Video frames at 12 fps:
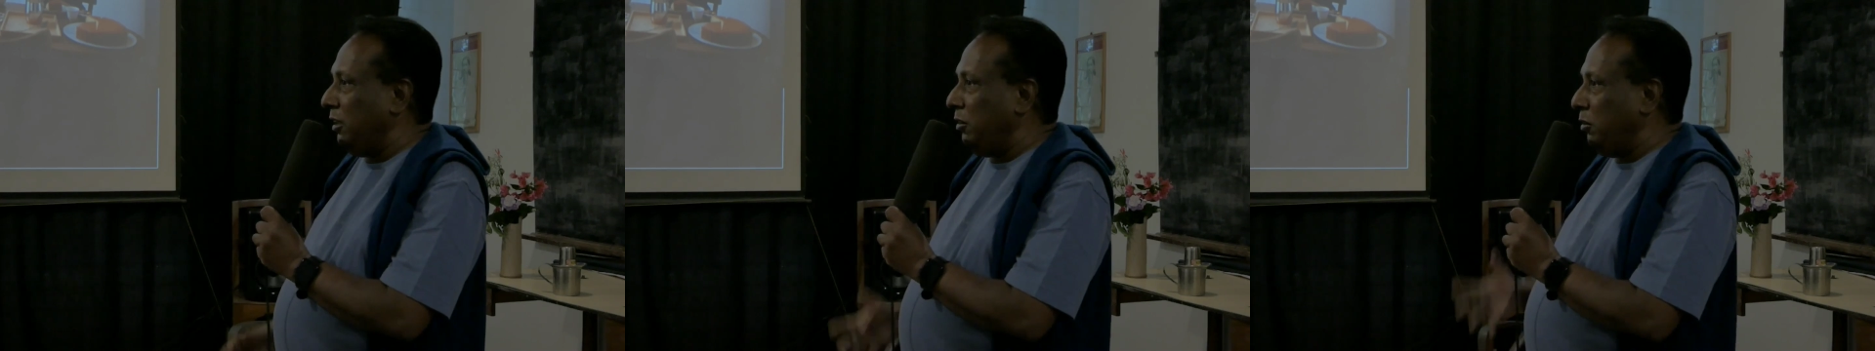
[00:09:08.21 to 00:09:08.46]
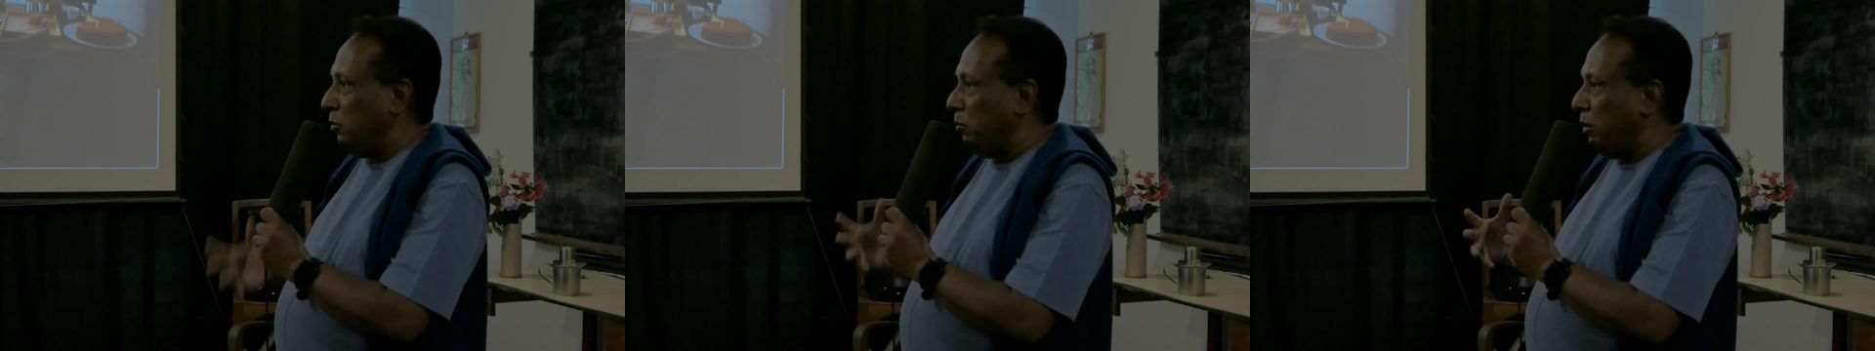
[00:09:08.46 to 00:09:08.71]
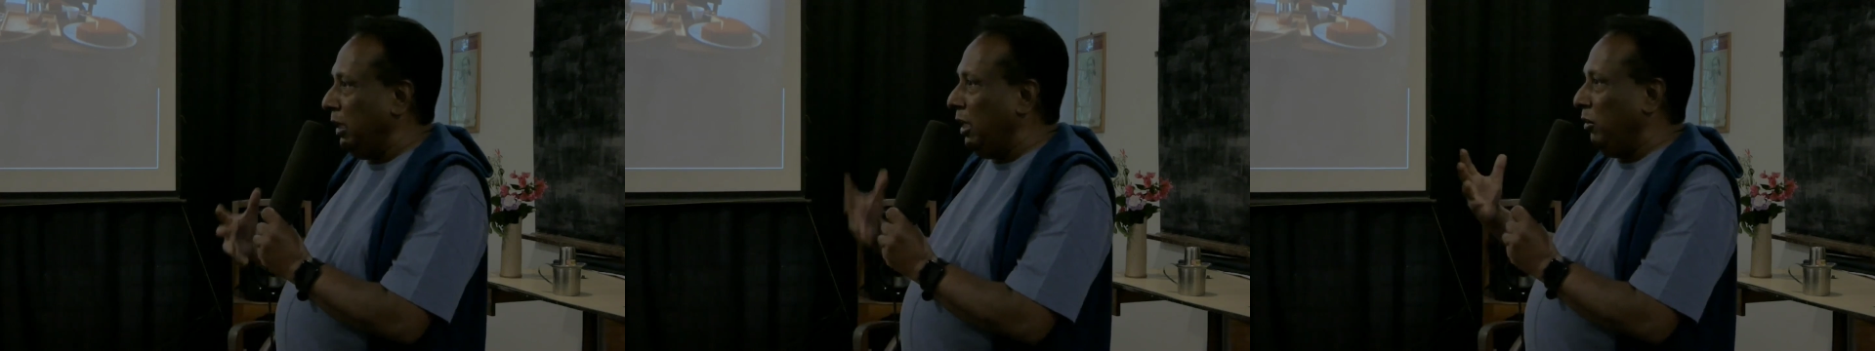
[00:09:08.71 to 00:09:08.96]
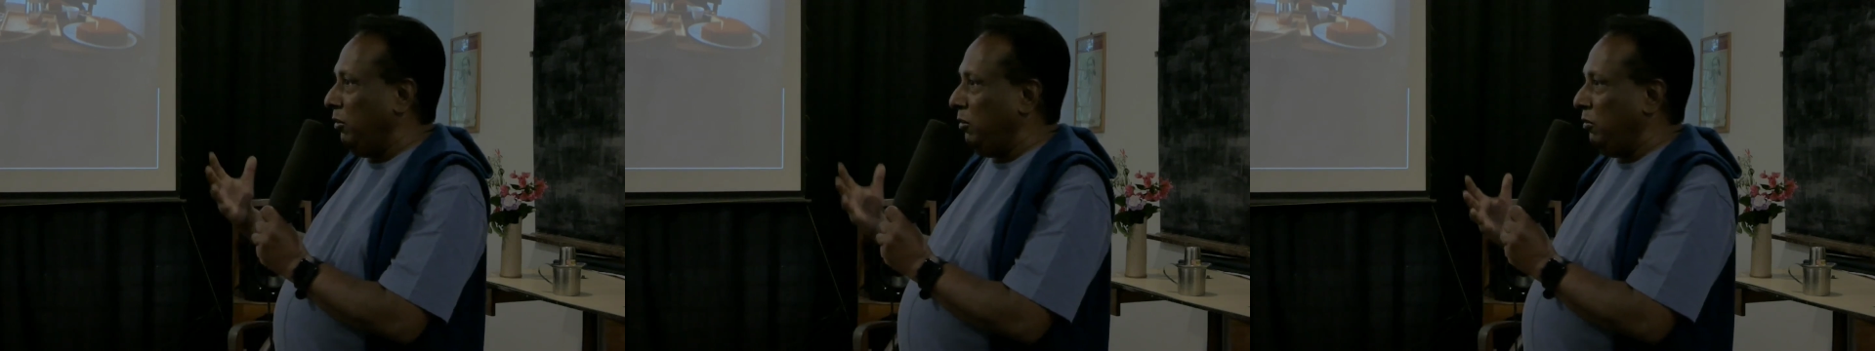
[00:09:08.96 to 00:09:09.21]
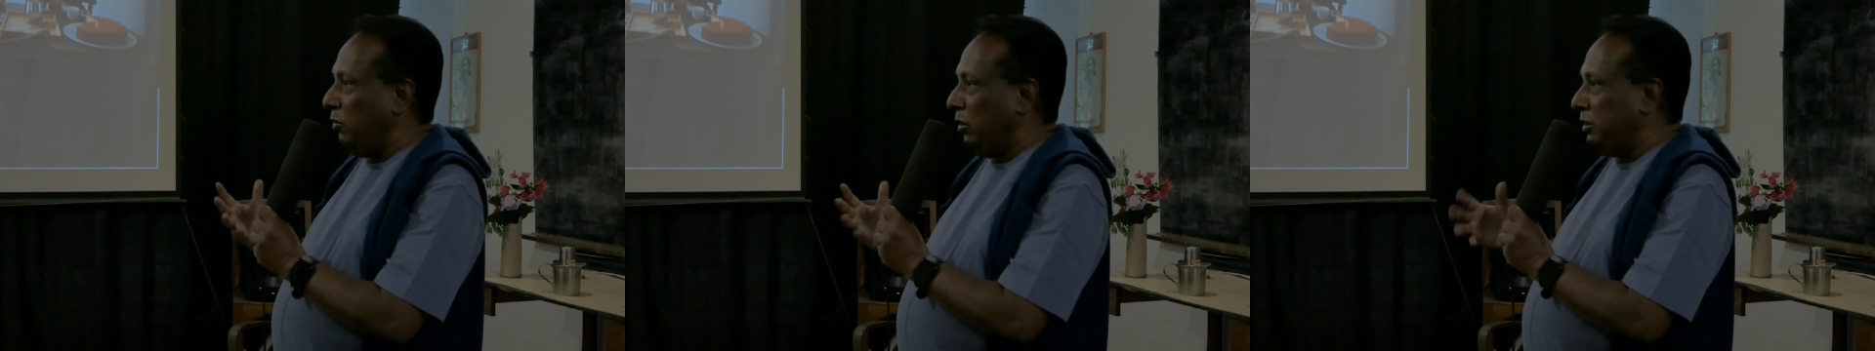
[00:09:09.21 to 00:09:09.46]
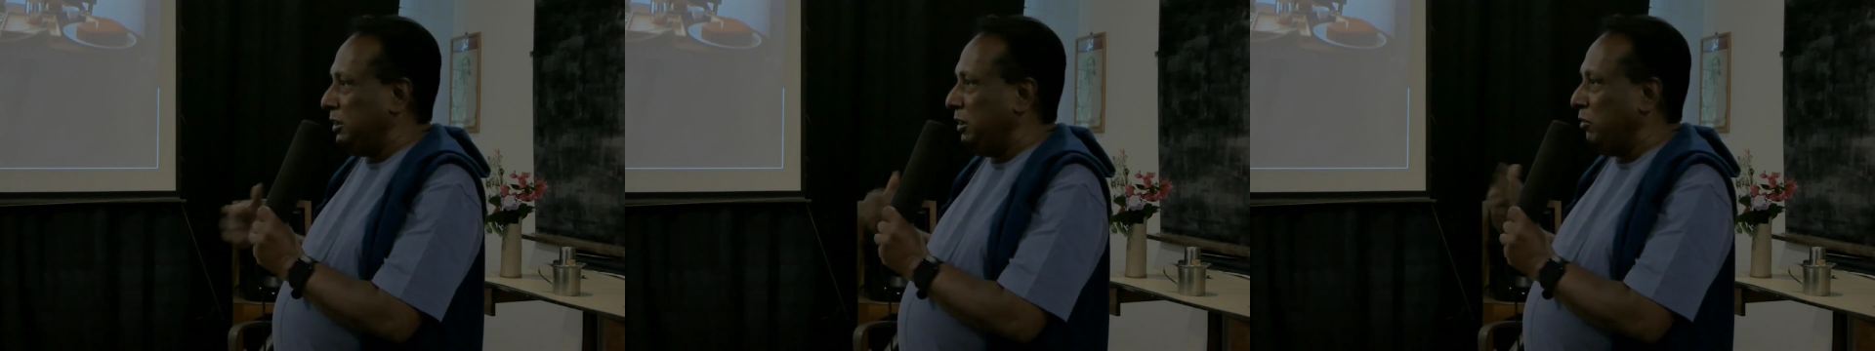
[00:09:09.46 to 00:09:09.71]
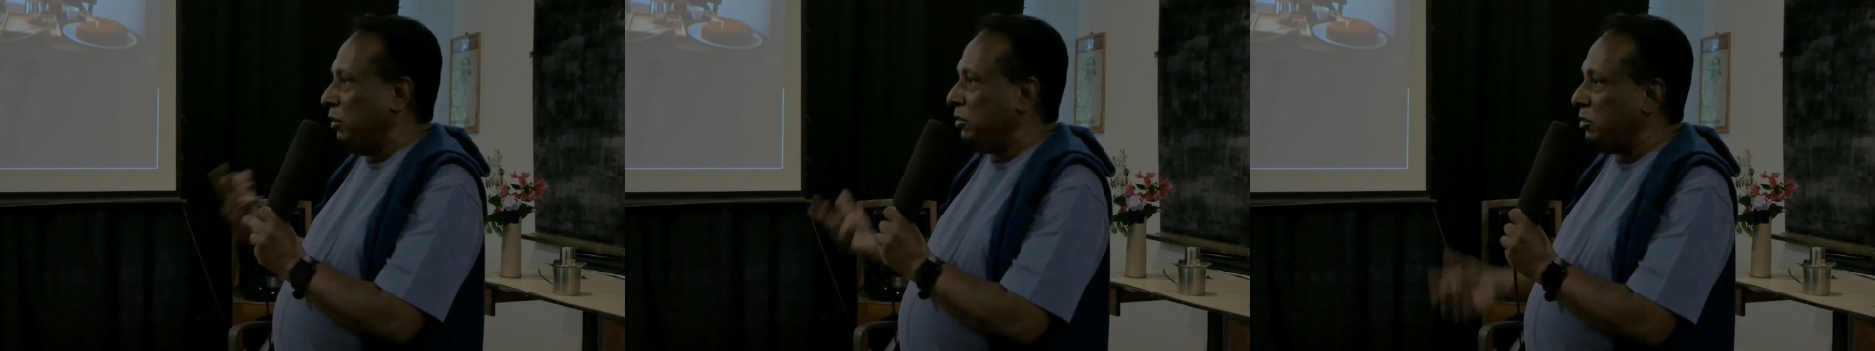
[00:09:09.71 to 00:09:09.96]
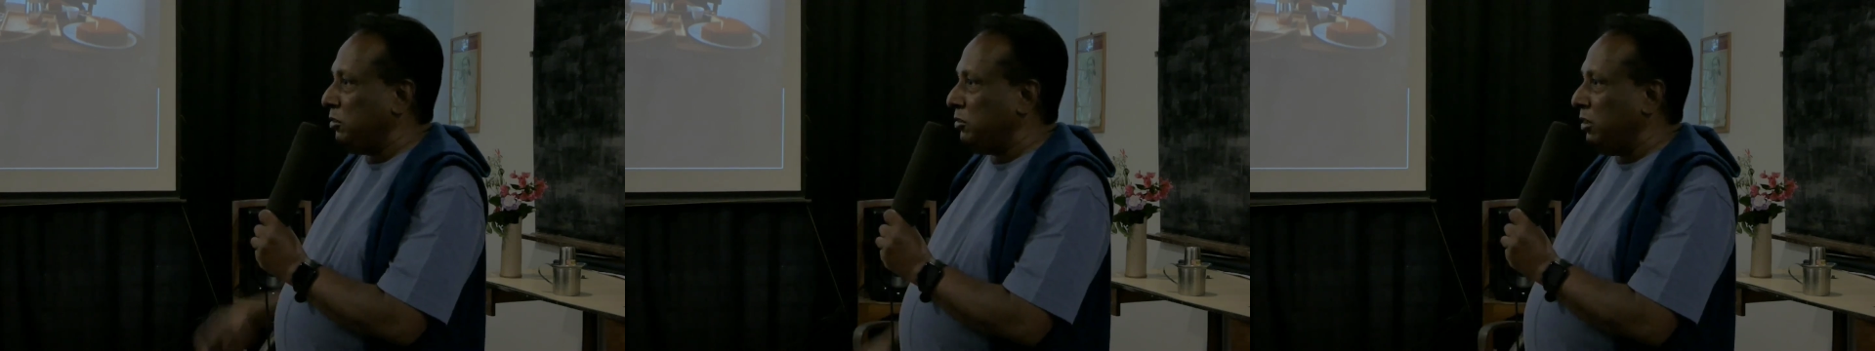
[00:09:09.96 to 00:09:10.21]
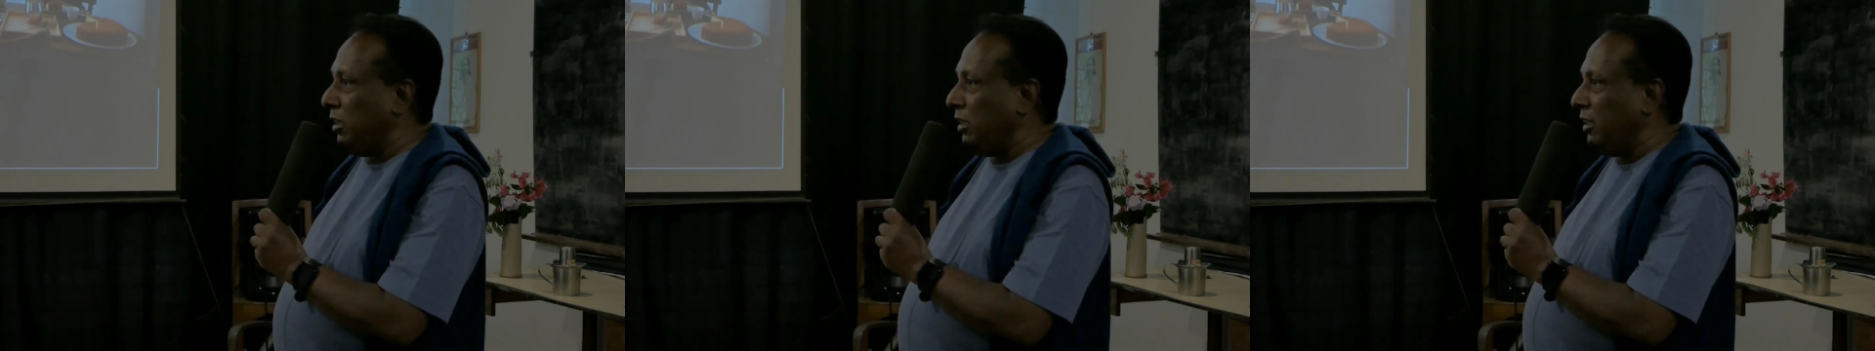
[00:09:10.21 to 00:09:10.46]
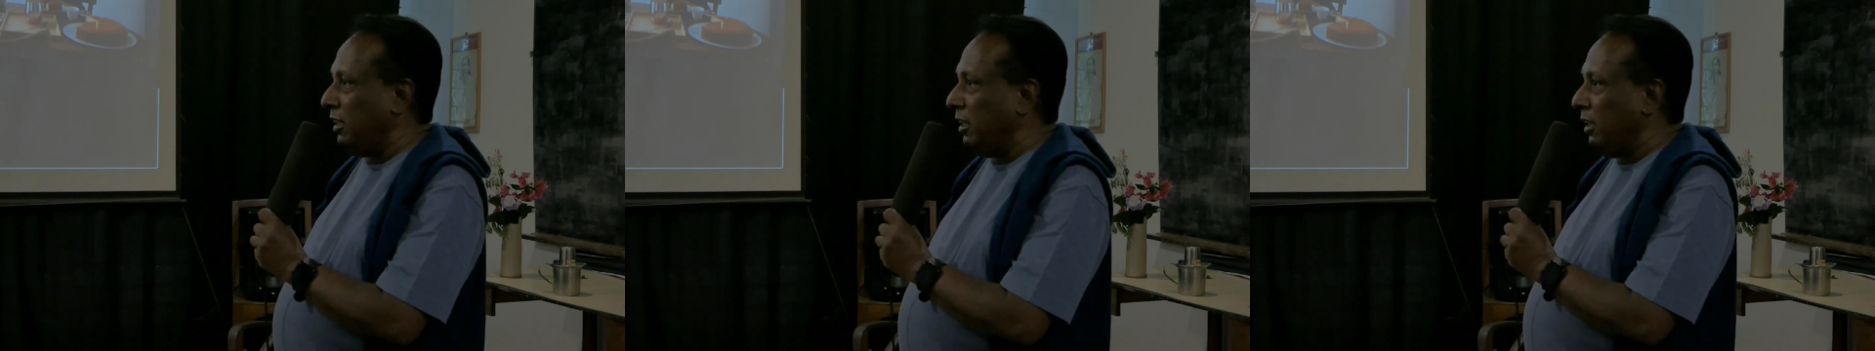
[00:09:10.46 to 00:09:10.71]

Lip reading: to bring out what she wants to say,